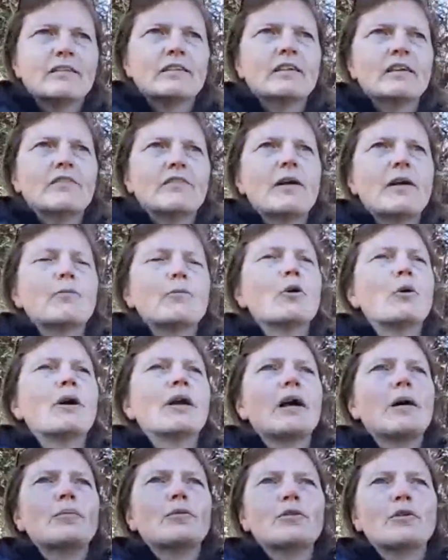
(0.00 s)
If I'm going
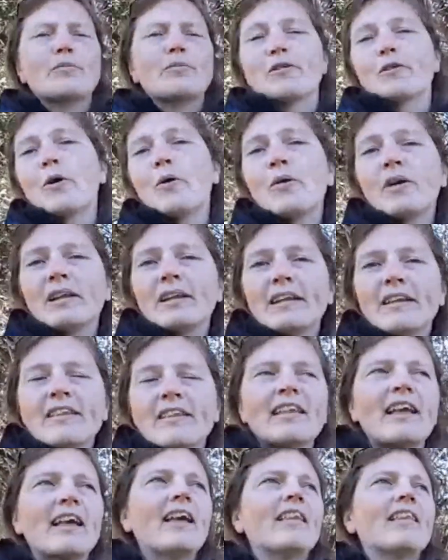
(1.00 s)
up to Muskoka, let's
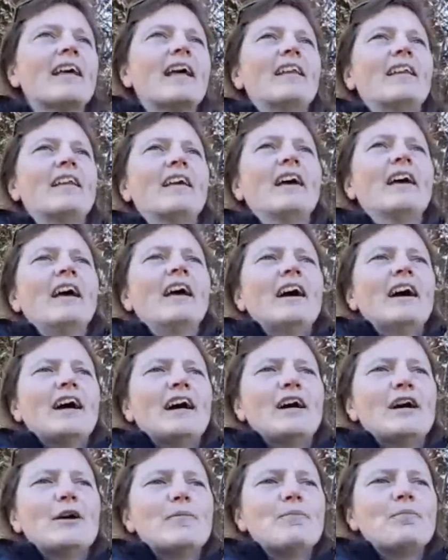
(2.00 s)
say, then,
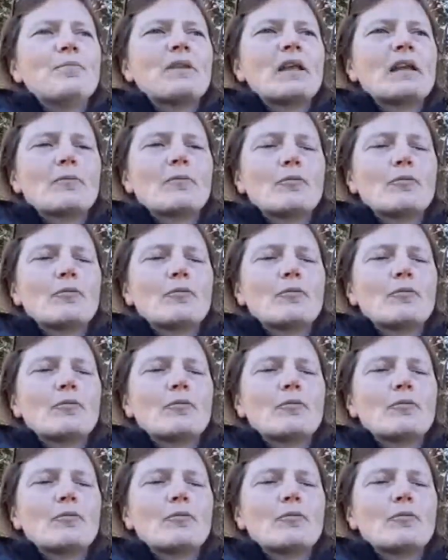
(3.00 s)
and I'm